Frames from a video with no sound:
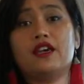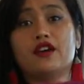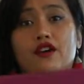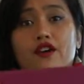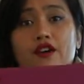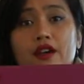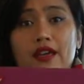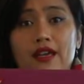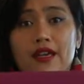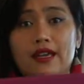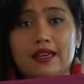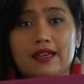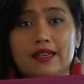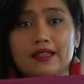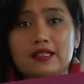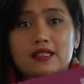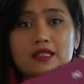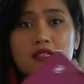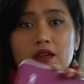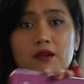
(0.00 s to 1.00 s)
here
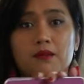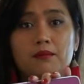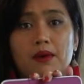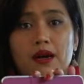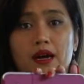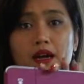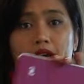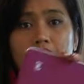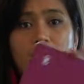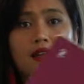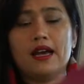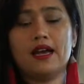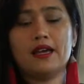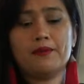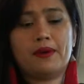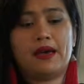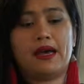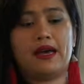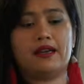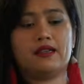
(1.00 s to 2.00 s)
is my
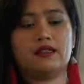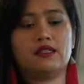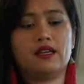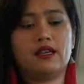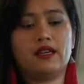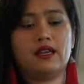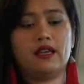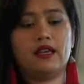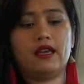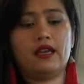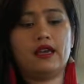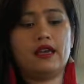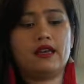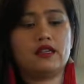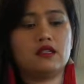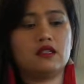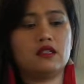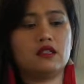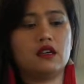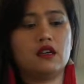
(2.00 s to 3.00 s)
iPad,
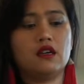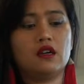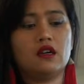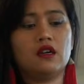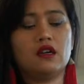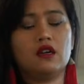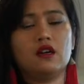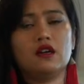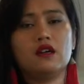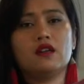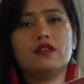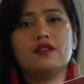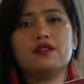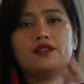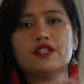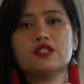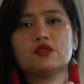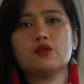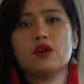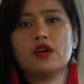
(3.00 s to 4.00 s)
and
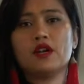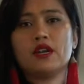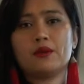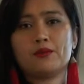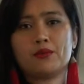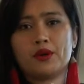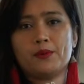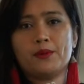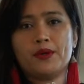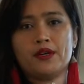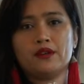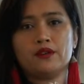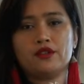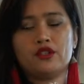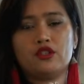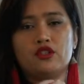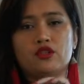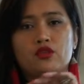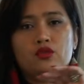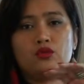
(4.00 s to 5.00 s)
this one I
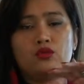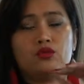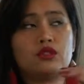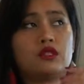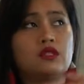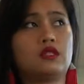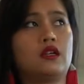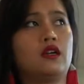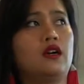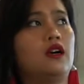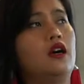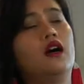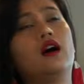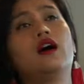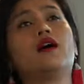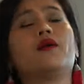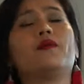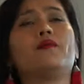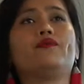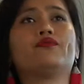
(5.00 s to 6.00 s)
primarily use
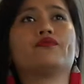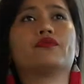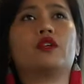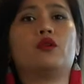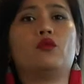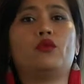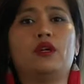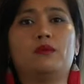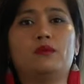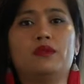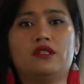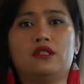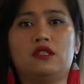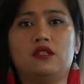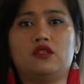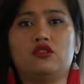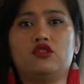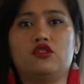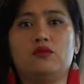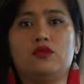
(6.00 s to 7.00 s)
when I'm
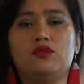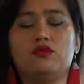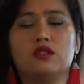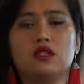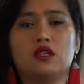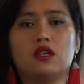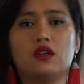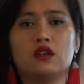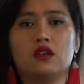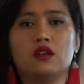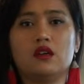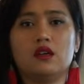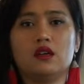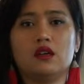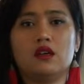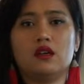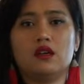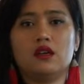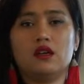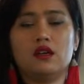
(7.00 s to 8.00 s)
listening to music
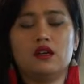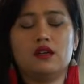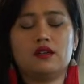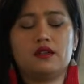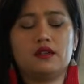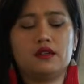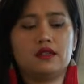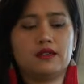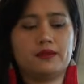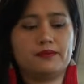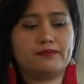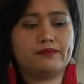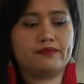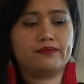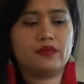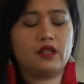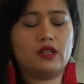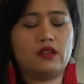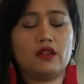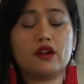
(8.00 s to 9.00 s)

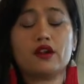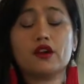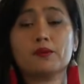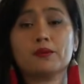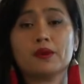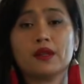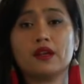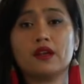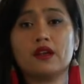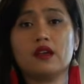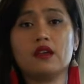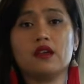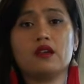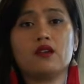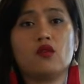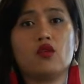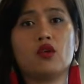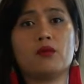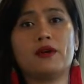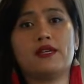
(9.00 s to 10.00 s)
in the
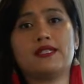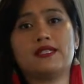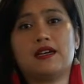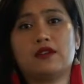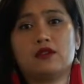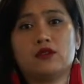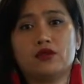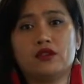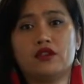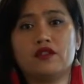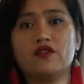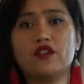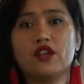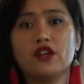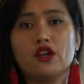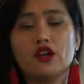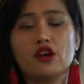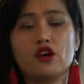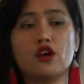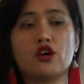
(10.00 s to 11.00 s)
airplane, or my downloaded
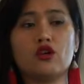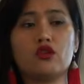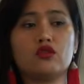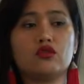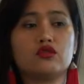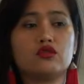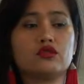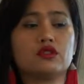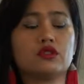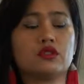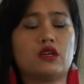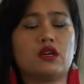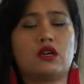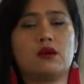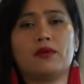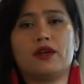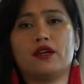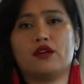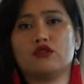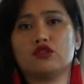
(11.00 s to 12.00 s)
videos.
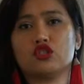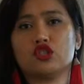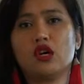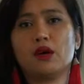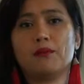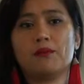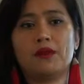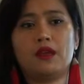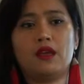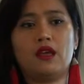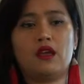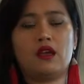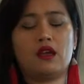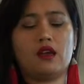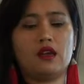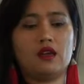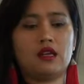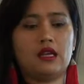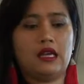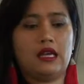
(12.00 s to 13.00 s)
I go
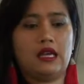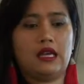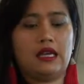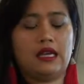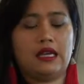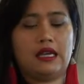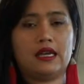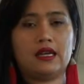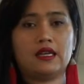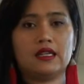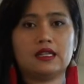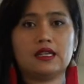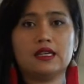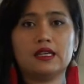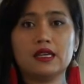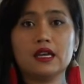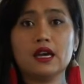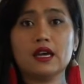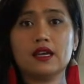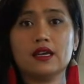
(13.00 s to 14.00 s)
shopping, and
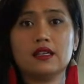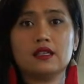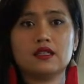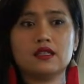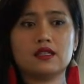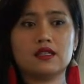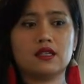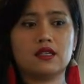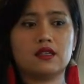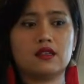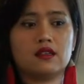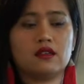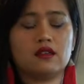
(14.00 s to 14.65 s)
at night,